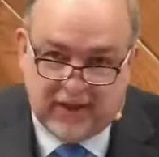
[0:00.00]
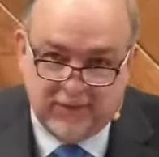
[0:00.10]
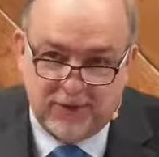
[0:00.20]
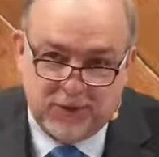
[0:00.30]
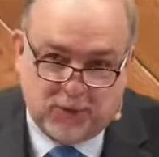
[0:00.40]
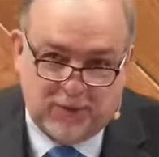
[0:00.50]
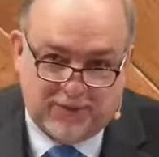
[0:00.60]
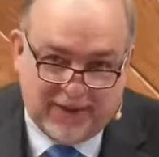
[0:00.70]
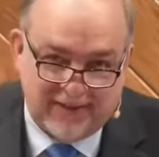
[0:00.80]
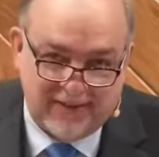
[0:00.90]
with Joel
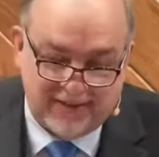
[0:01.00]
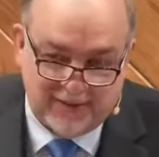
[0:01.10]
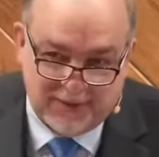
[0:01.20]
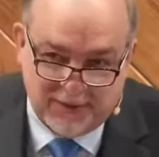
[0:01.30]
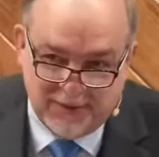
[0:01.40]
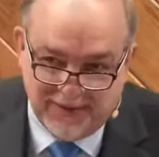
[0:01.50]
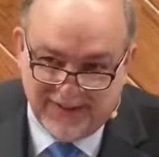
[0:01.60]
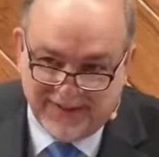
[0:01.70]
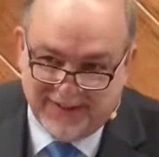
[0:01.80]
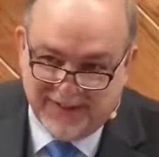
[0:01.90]
about this, so
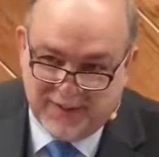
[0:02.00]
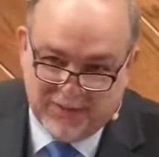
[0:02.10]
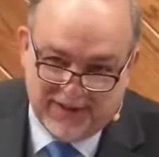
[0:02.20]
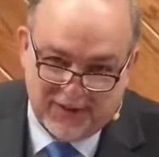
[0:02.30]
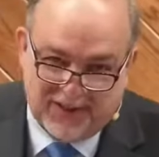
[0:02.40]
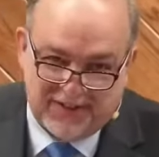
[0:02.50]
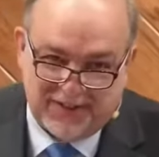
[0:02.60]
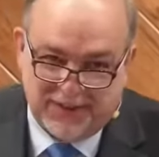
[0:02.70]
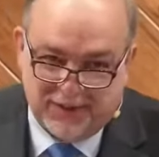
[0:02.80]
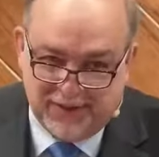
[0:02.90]
I'm not trying to
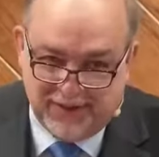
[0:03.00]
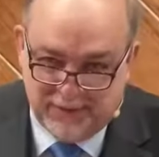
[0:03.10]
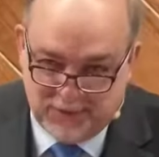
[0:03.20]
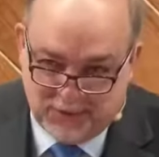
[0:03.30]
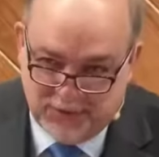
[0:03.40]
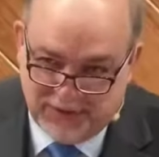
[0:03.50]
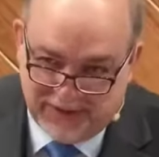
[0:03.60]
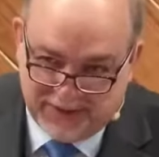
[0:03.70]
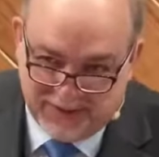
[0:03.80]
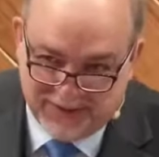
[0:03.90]
steal any of Joel's thunder.